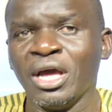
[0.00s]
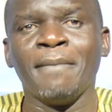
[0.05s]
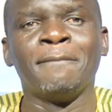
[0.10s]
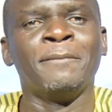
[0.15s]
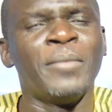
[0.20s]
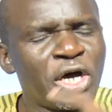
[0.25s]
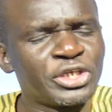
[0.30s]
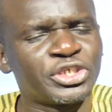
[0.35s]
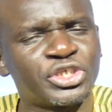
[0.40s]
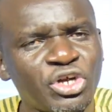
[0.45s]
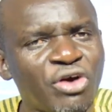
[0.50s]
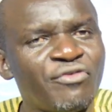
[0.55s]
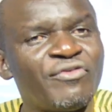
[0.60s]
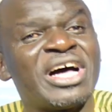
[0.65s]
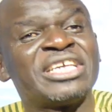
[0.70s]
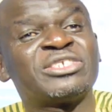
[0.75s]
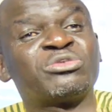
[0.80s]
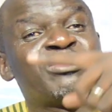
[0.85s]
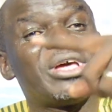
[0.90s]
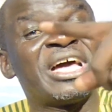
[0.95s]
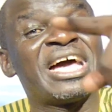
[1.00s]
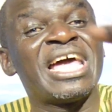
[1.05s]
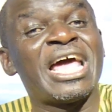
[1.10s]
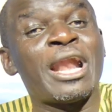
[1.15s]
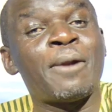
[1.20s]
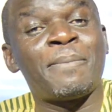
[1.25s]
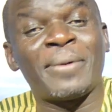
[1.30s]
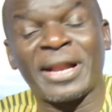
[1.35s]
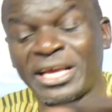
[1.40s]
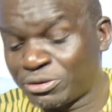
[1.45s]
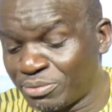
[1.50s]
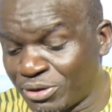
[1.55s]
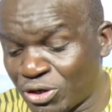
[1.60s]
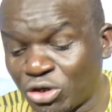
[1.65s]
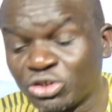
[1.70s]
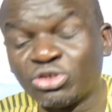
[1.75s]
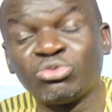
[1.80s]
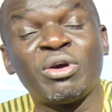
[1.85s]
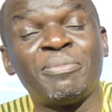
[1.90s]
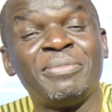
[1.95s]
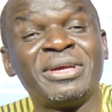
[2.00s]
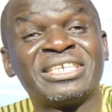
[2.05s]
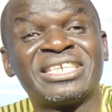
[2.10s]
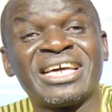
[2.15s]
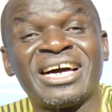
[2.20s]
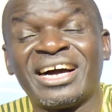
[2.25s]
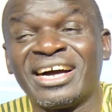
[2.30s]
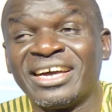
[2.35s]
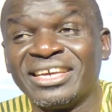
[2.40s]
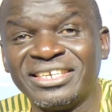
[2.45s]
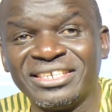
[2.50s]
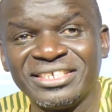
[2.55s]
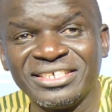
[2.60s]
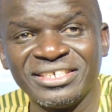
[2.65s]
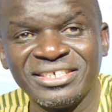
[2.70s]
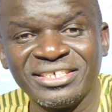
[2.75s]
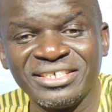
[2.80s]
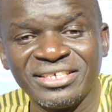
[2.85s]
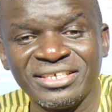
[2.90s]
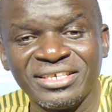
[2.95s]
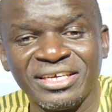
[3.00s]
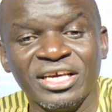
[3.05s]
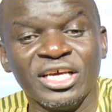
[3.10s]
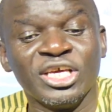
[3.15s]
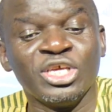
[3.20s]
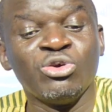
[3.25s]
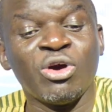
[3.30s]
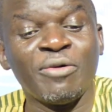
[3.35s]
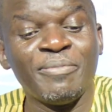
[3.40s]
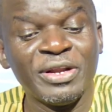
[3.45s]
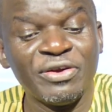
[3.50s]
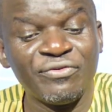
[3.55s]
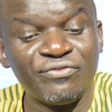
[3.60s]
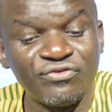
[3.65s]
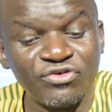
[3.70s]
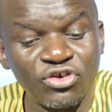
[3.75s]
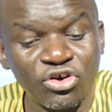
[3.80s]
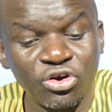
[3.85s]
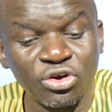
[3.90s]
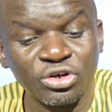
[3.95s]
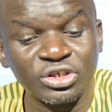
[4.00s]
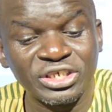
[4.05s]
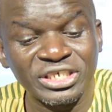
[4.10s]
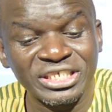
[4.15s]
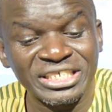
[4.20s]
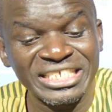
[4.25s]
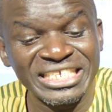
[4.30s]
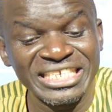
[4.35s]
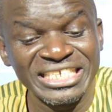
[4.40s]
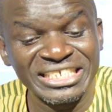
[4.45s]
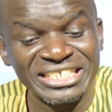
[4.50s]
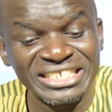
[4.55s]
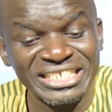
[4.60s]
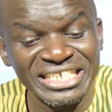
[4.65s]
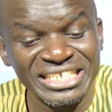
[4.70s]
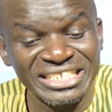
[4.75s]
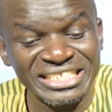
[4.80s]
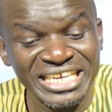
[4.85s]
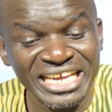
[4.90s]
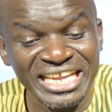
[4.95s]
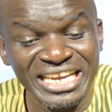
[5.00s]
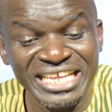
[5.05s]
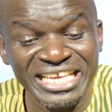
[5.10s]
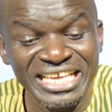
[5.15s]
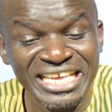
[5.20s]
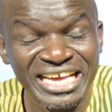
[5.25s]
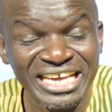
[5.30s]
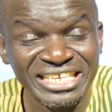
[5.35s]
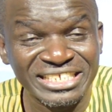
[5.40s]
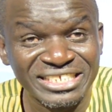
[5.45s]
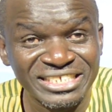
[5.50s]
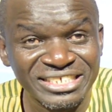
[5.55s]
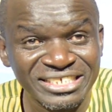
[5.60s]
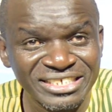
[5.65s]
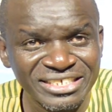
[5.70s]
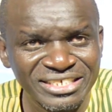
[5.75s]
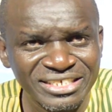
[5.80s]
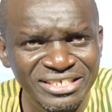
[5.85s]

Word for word: Most of us, we are helpless because we have been tied. You have been followed since 10 years.